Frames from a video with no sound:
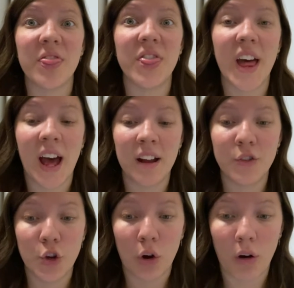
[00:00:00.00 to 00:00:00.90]
that
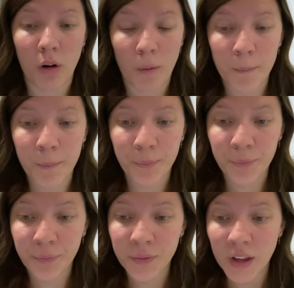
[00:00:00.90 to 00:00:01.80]
tall.
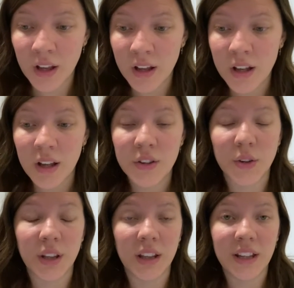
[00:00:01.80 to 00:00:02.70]
So
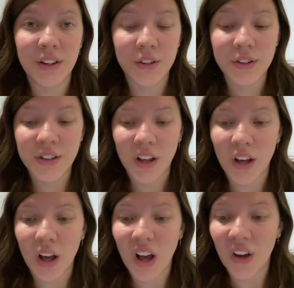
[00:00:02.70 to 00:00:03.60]
the leaders
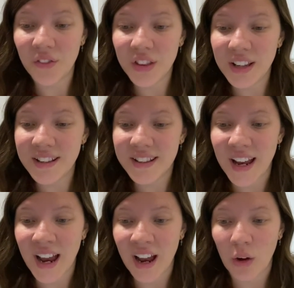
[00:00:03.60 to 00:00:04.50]
of these
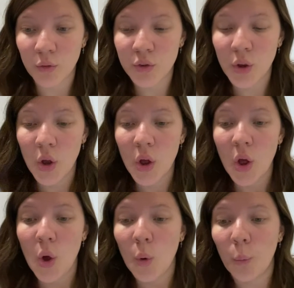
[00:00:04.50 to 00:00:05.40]
towns
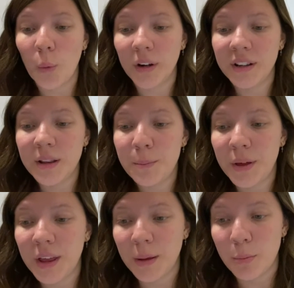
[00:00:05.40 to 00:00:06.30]
wanted the
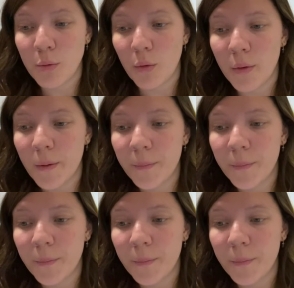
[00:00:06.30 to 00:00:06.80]
people